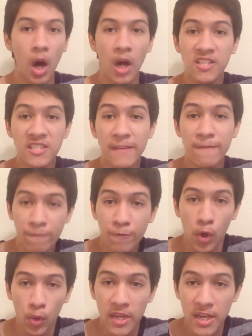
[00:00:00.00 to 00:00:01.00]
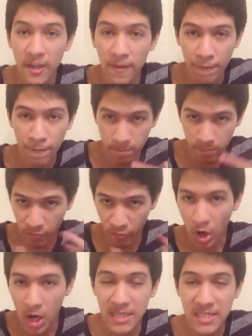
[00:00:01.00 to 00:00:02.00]
Honestly, Froakie to
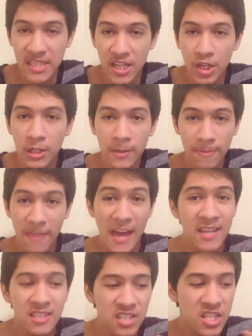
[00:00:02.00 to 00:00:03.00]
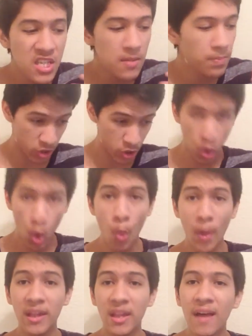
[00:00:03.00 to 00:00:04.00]
Frogadier, that is oh,
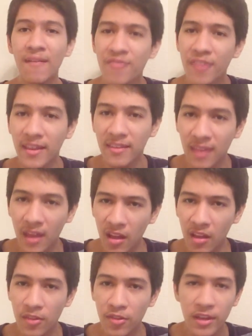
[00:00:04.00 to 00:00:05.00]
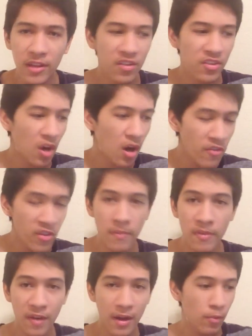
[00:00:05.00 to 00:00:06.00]
I love that thing. The thing looks awesome.
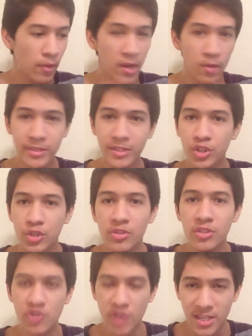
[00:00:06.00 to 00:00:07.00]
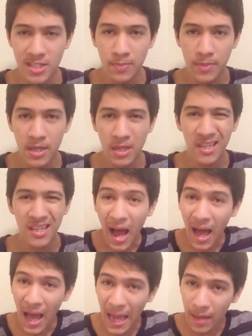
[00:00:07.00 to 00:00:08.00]
If I already wasn't choosing Chespin,
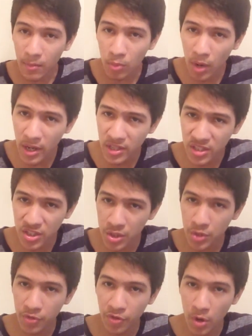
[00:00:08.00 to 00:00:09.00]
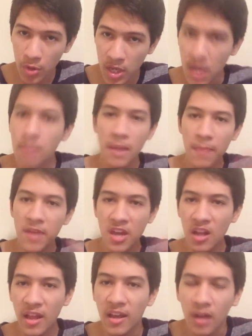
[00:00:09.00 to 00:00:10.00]
I want to choose Froakie. Maybe
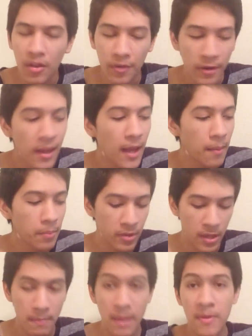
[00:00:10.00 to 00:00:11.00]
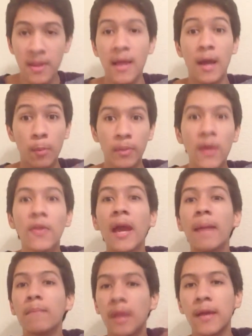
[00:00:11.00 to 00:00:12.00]
in like another gameplay. Maybe like I'll play the
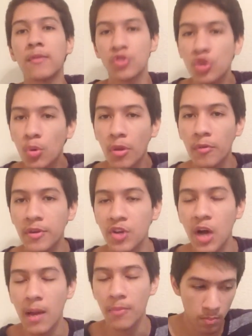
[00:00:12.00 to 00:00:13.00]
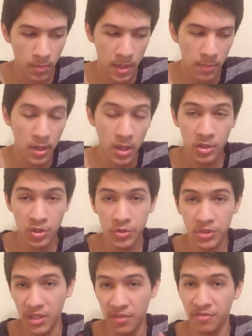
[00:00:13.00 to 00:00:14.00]
game like 2 or 3 times, but I'll probably
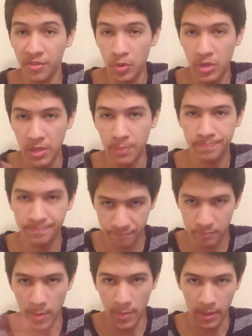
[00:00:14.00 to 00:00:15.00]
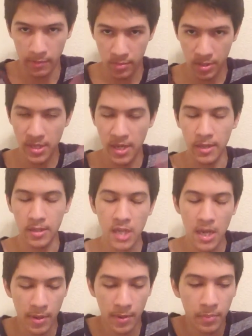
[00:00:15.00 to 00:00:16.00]
choose like Froakie maybe like the second
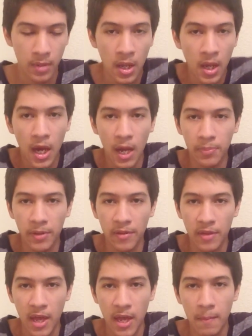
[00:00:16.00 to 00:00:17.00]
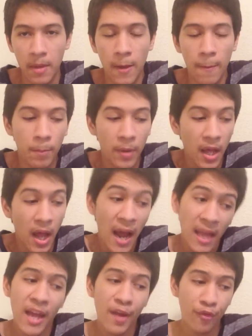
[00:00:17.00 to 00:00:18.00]
time I play the game. But
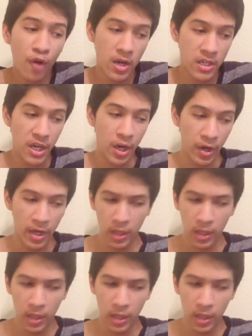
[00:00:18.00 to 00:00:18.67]
I like Frogadier.